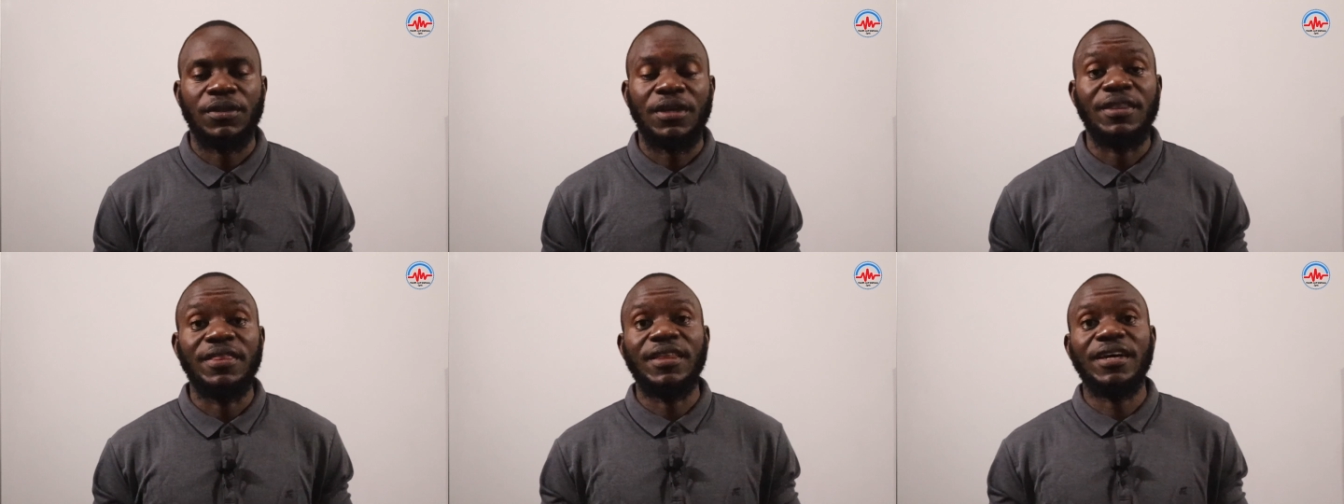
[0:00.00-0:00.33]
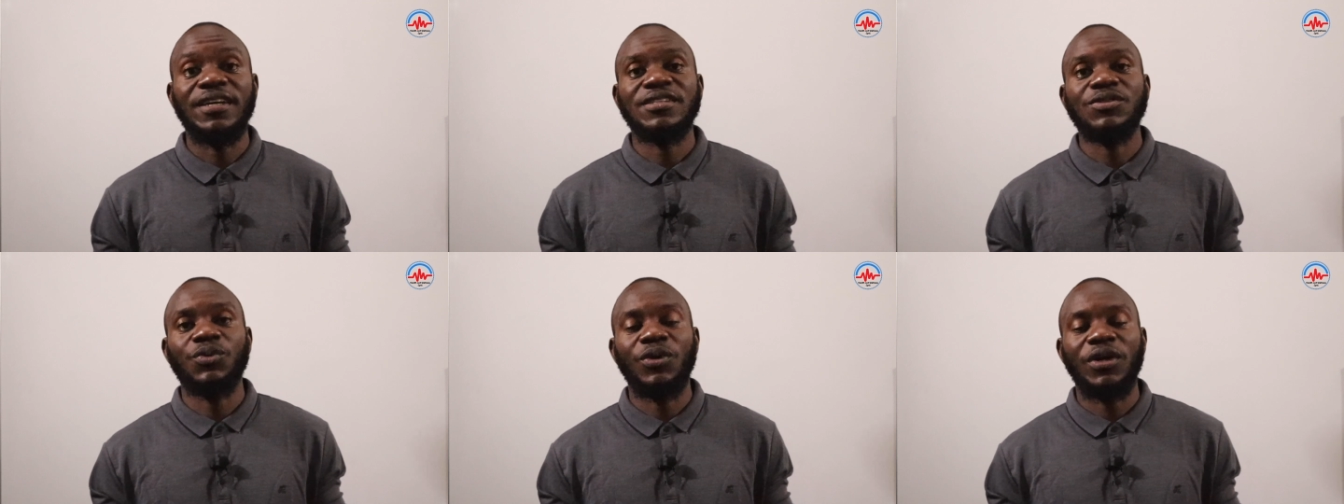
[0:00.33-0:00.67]
And
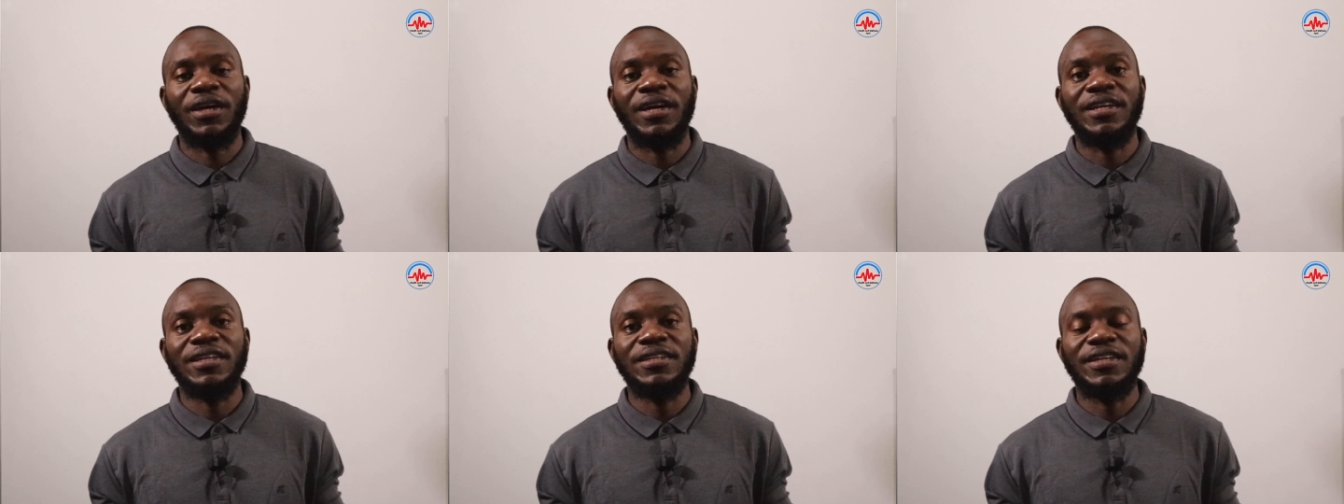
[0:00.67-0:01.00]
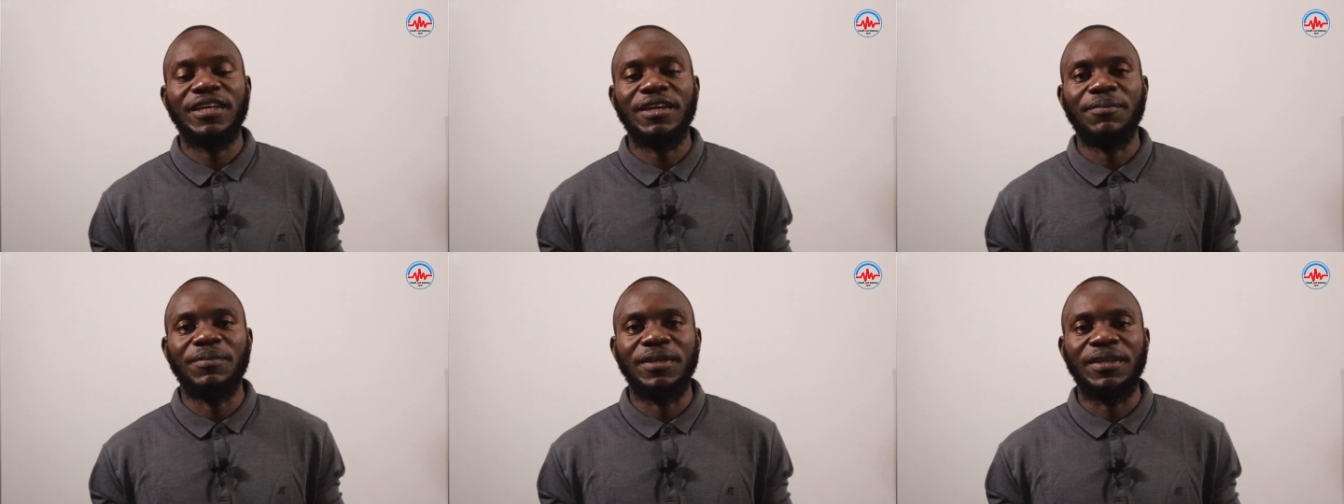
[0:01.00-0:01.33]
that's where greed
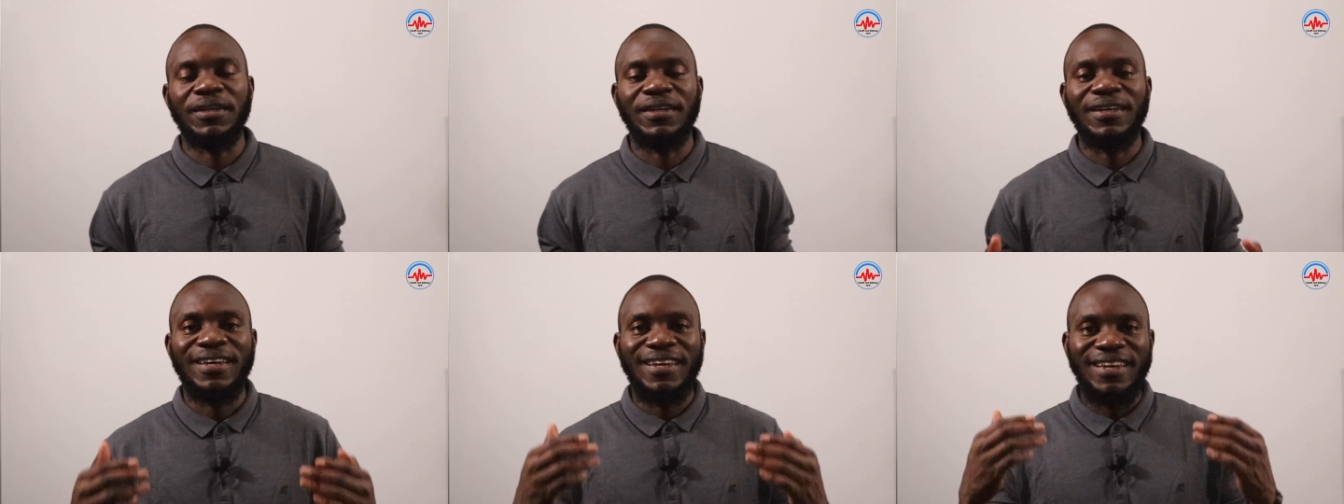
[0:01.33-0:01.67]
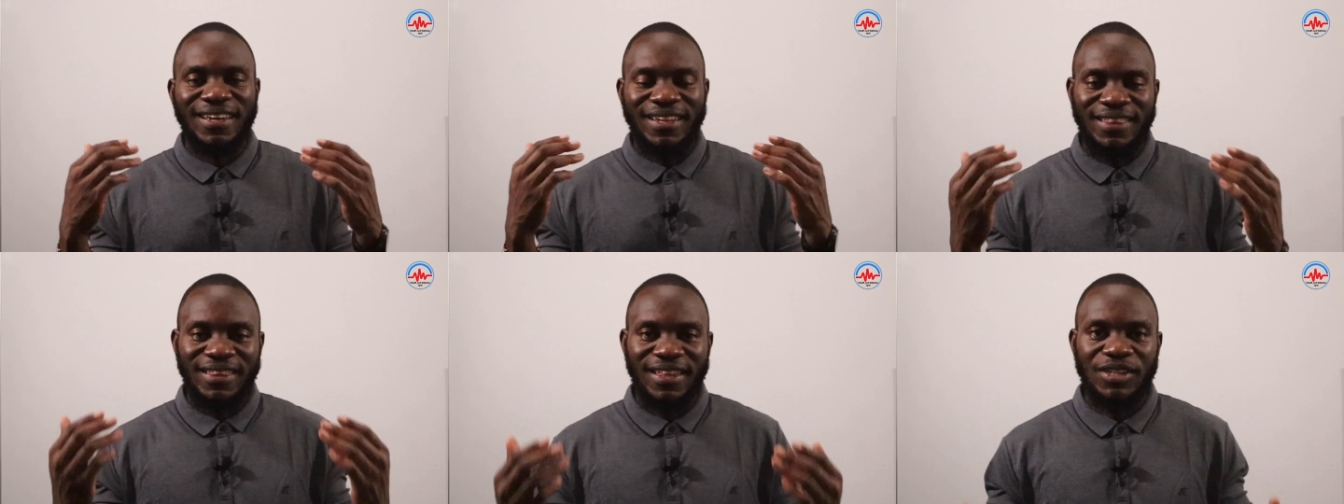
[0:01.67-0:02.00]
came in.
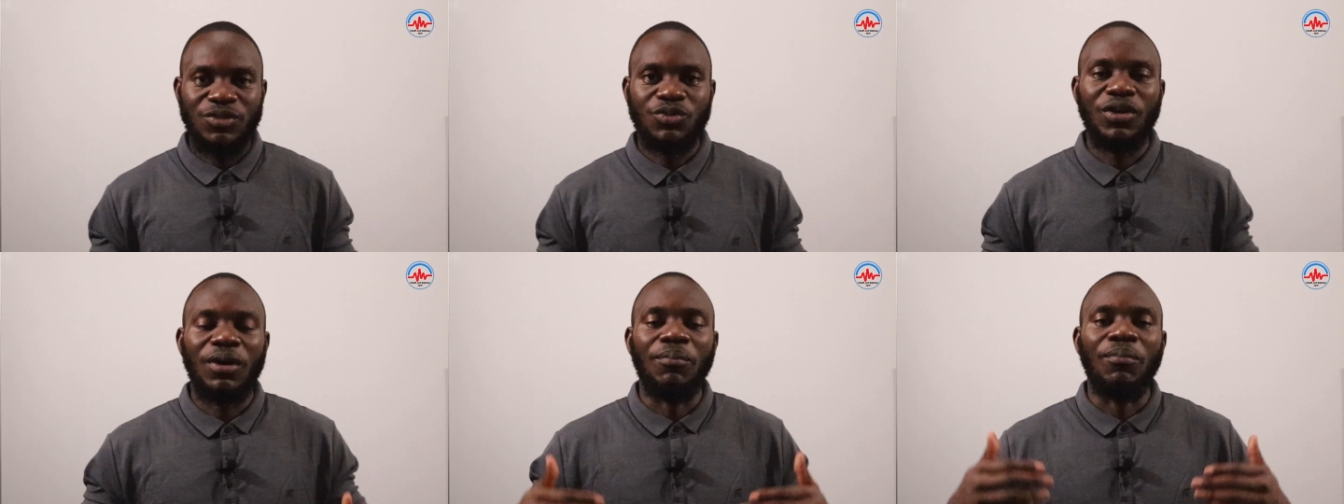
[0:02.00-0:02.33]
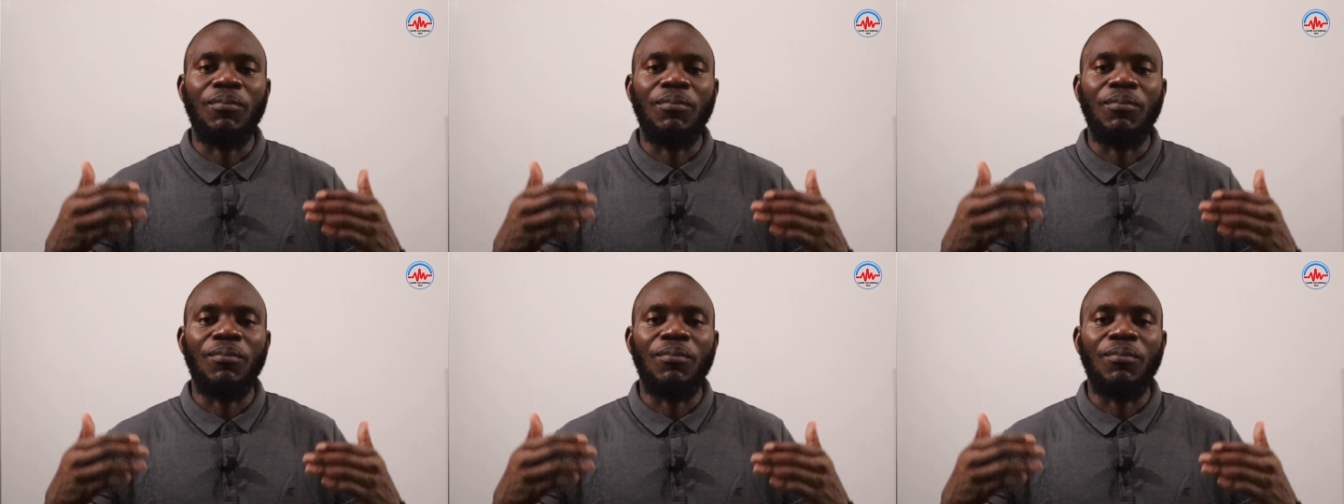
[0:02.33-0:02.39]
And that's where